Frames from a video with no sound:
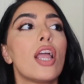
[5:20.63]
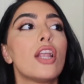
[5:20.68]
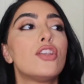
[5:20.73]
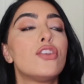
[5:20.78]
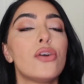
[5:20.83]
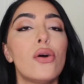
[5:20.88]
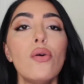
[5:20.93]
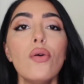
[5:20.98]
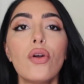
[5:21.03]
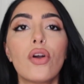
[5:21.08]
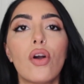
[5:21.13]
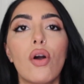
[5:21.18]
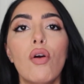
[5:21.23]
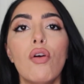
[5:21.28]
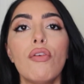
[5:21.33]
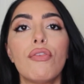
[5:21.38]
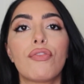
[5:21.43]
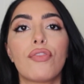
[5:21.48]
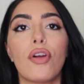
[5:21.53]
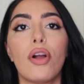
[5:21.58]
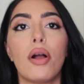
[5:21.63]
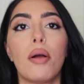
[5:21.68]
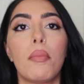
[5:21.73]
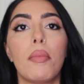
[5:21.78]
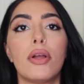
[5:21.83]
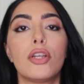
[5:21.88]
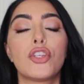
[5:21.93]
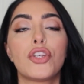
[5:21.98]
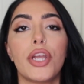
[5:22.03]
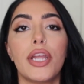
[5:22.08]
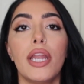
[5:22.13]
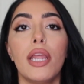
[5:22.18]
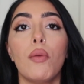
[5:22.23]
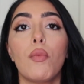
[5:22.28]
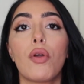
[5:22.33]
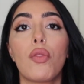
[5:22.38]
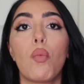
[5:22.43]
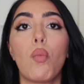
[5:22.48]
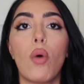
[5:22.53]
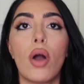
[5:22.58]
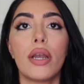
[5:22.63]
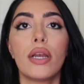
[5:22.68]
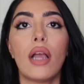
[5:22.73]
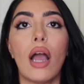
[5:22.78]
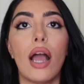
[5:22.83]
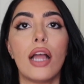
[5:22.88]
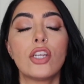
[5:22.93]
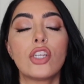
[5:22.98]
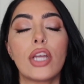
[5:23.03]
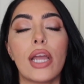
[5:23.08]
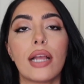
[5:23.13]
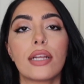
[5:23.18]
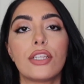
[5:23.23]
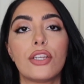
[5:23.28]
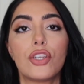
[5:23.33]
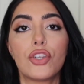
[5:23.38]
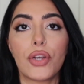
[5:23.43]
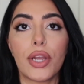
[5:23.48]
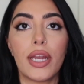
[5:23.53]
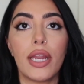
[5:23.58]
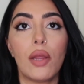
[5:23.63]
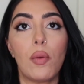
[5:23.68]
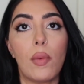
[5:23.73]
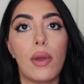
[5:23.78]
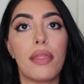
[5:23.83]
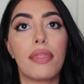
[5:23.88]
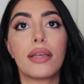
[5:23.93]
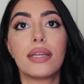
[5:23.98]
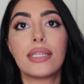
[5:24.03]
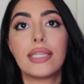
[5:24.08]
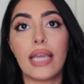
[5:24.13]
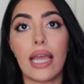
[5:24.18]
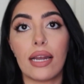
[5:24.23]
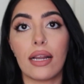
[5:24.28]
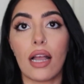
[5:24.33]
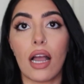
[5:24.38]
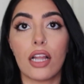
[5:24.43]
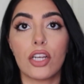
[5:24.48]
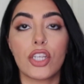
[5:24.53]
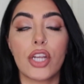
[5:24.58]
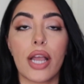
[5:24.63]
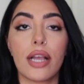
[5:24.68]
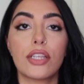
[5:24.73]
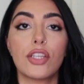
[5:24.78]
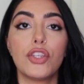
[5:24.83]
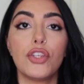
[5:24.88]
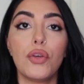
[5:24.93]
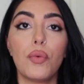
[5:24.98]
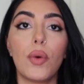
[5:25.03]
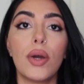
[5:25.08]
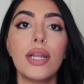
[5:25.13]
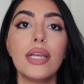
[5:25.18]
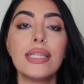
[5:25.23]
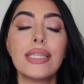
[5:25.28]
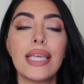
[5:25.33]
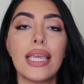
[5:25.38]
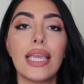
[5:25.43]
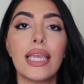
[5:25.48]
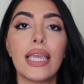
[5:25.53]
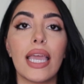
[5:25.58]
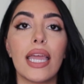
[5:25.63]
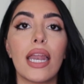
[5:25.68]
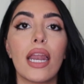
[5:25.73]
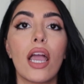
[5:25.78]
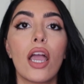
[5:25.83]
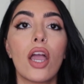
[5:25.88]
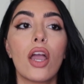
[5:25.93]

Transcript: don't go from trading with one contract to trading with 10 contracts. You want to take it